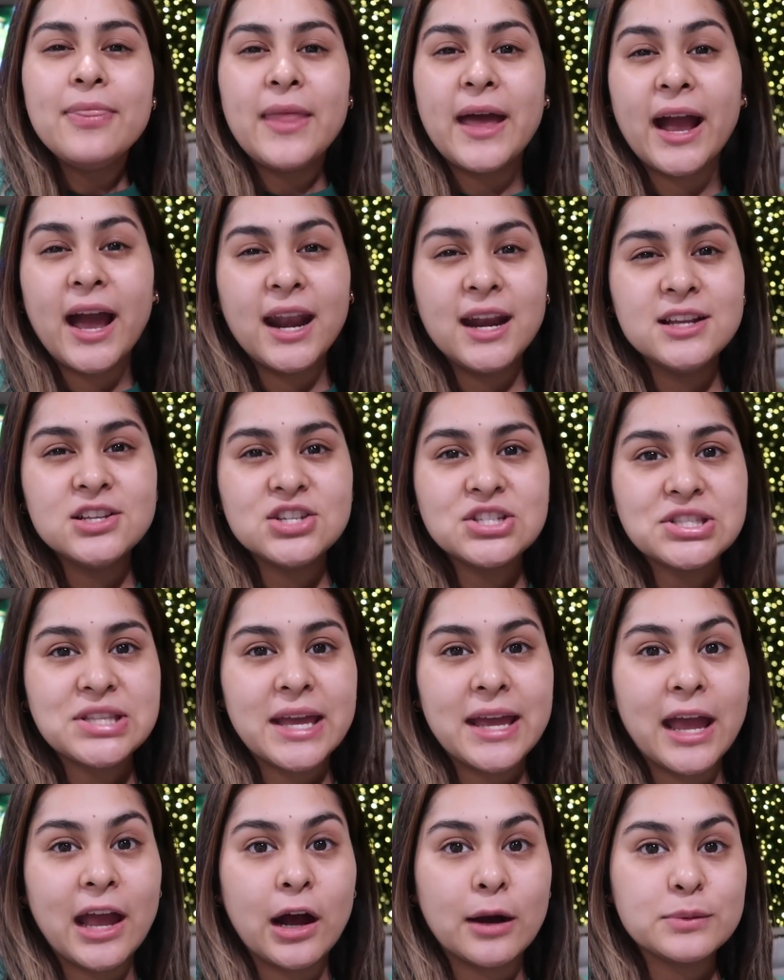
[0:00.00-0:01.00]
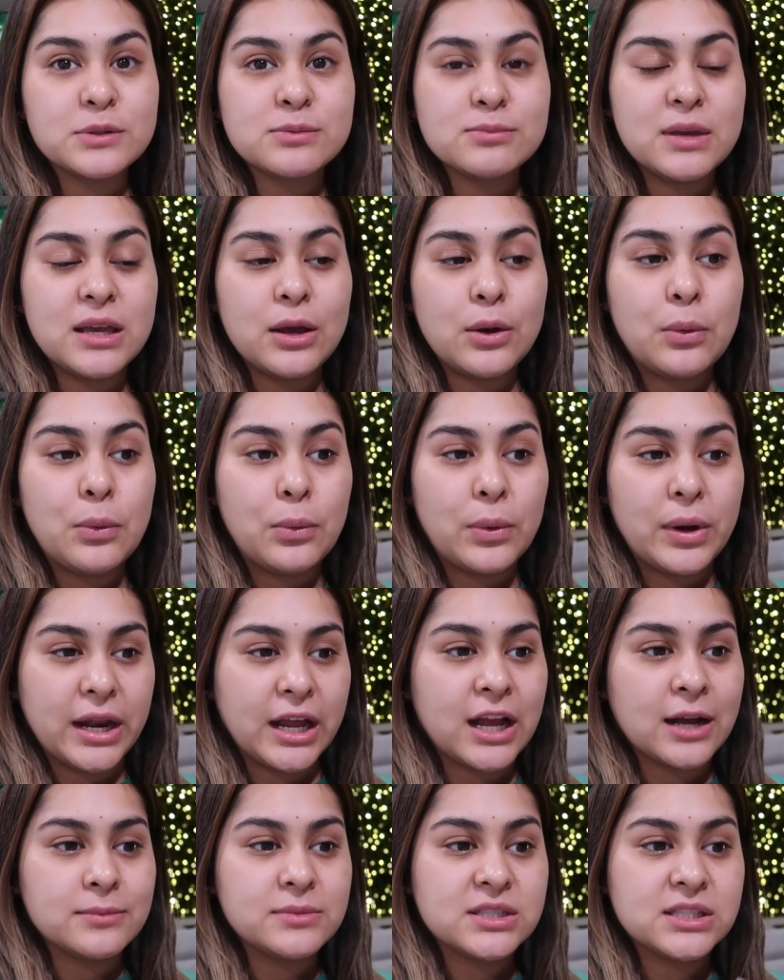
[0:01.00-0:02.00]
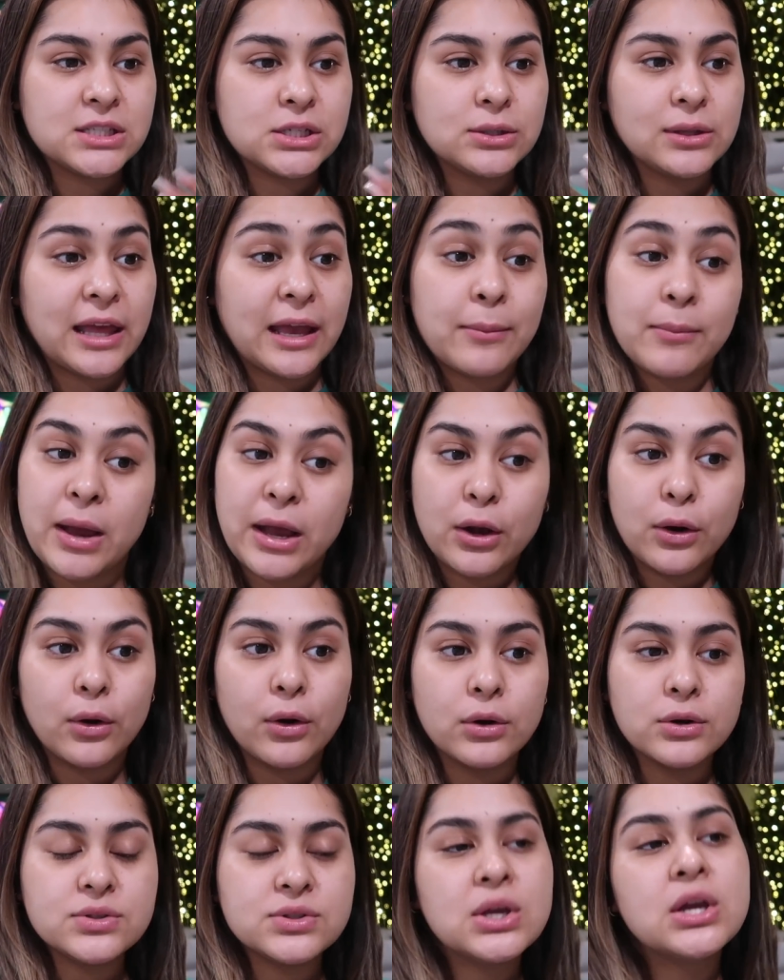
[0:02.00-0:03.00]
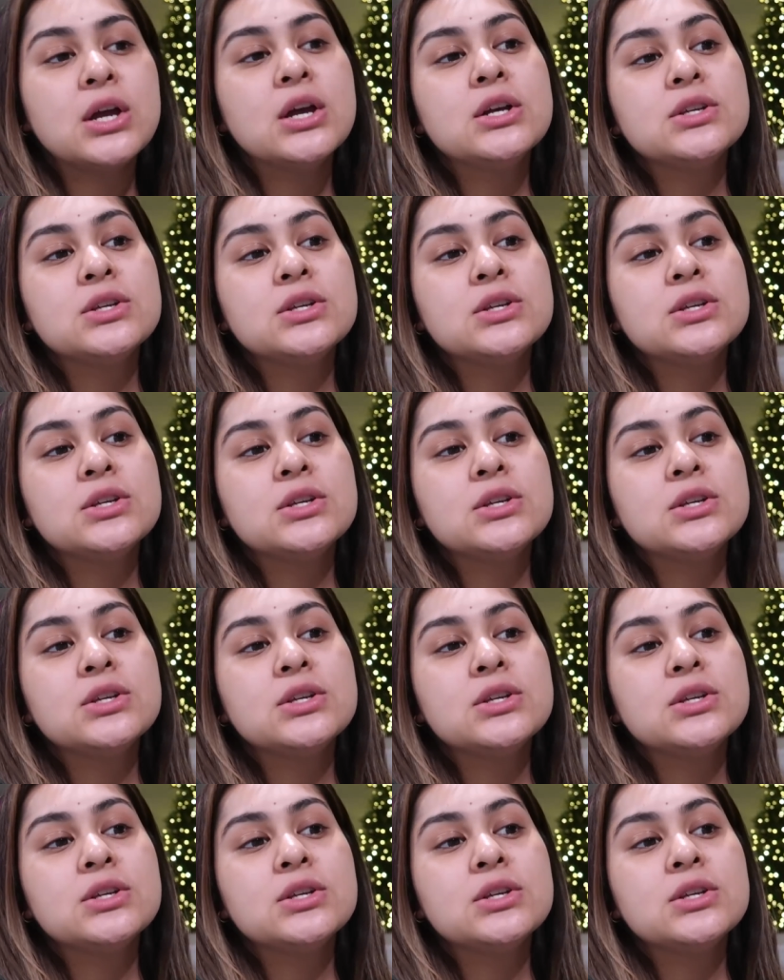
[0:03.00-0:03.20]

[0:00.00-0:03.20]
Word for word: that kind of just like helps me when it comes to like my goals